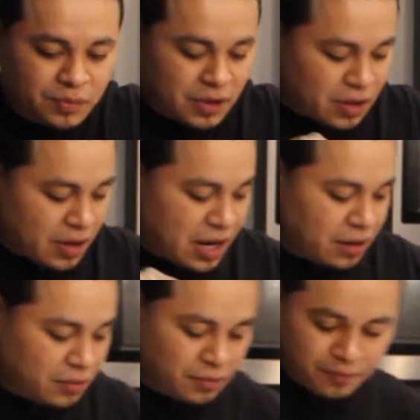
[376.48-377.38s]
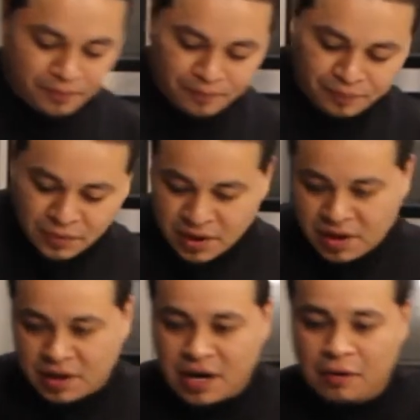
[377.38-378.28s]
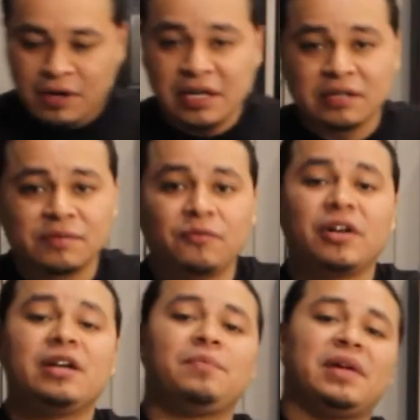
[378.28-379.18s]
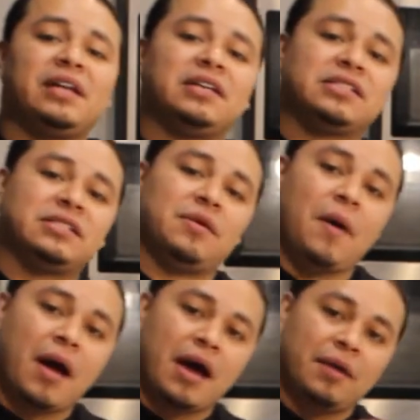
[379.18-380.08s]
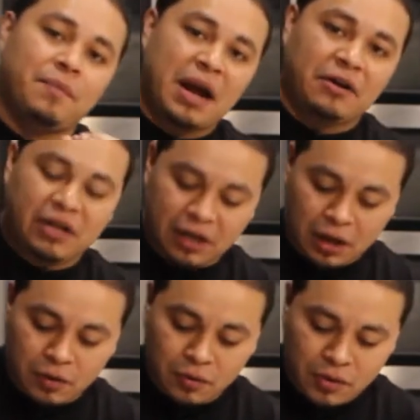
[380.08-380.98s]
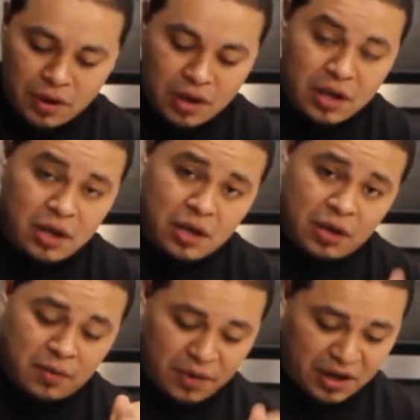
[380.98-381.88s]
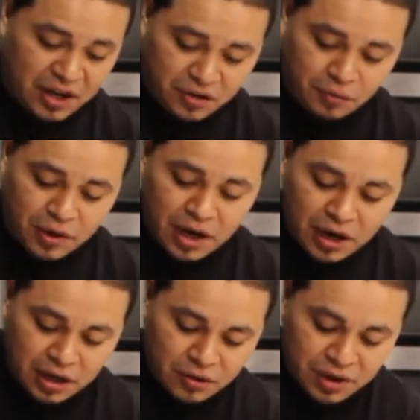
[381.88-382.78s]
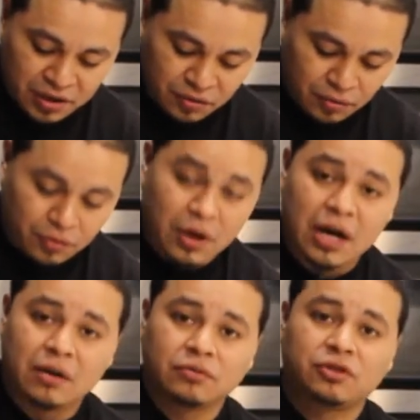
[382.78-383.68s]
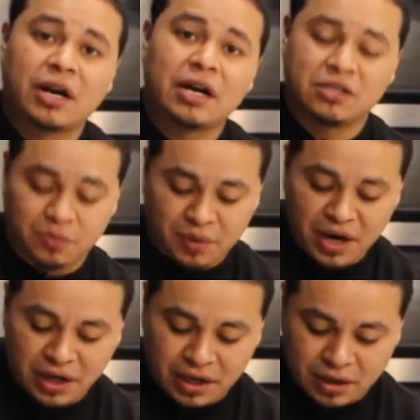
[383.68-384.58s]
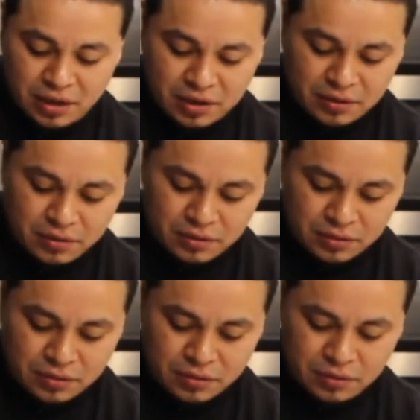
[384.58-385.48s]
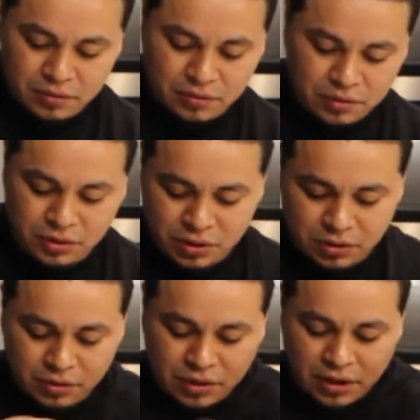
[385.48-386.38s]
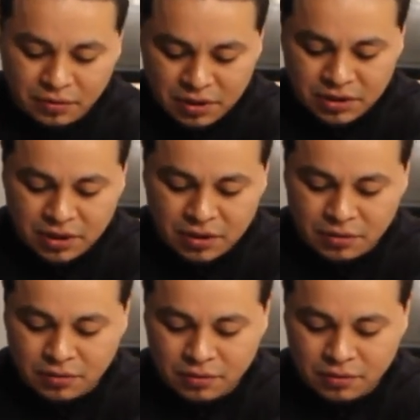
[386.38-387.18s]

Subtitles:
All right. Now we're gonna blend this at a very low, because we are going to try not to break it. So here, let's go.